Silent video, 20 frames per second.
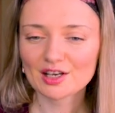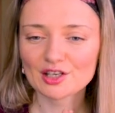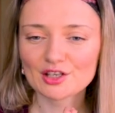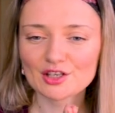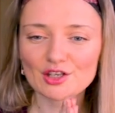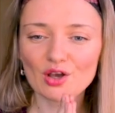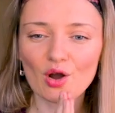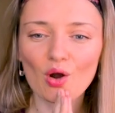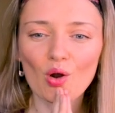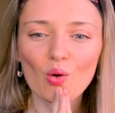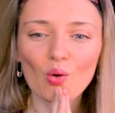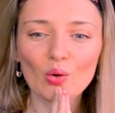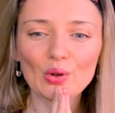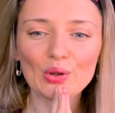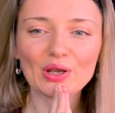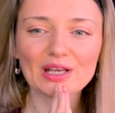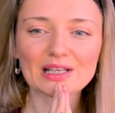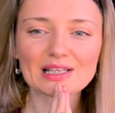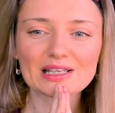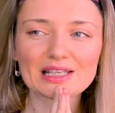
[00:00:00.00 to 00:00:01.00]
So
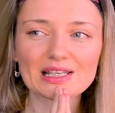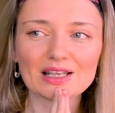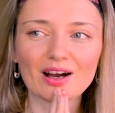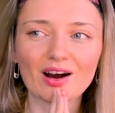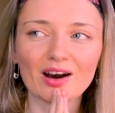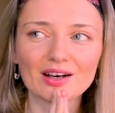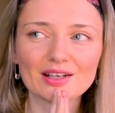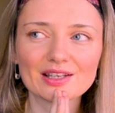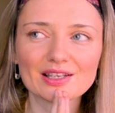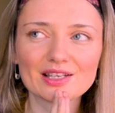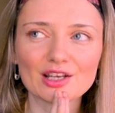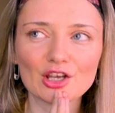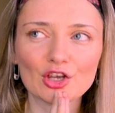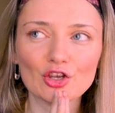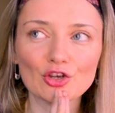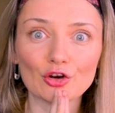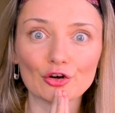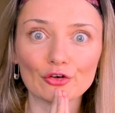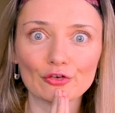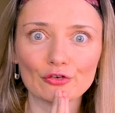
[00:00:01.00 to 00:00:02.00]
you can start
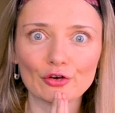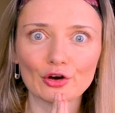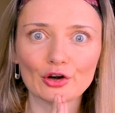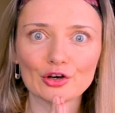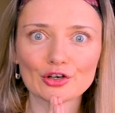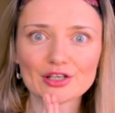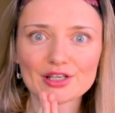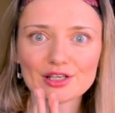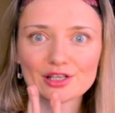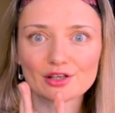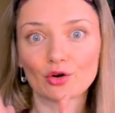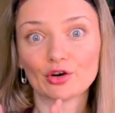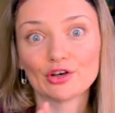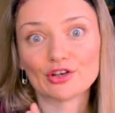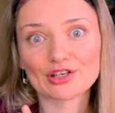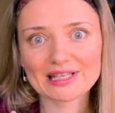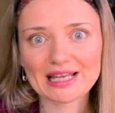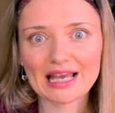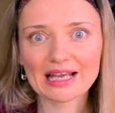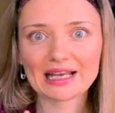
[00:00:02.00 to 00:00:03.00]
your first or
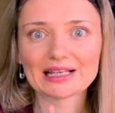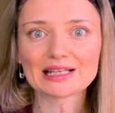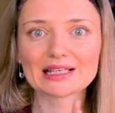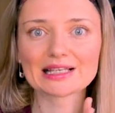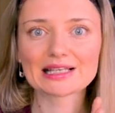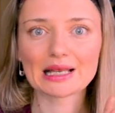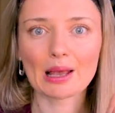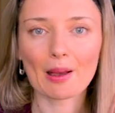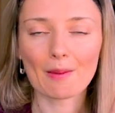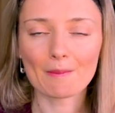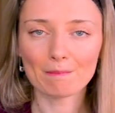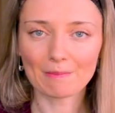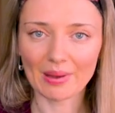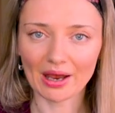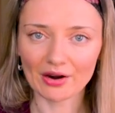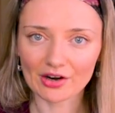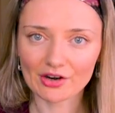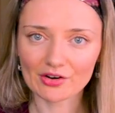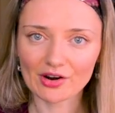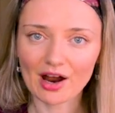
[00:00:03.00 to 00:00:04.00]
your second
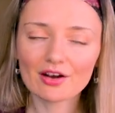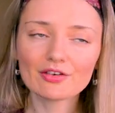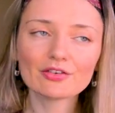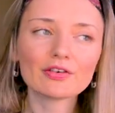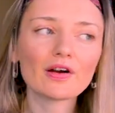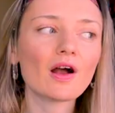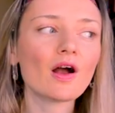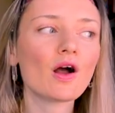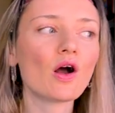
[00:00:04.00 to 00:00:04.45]
paragraph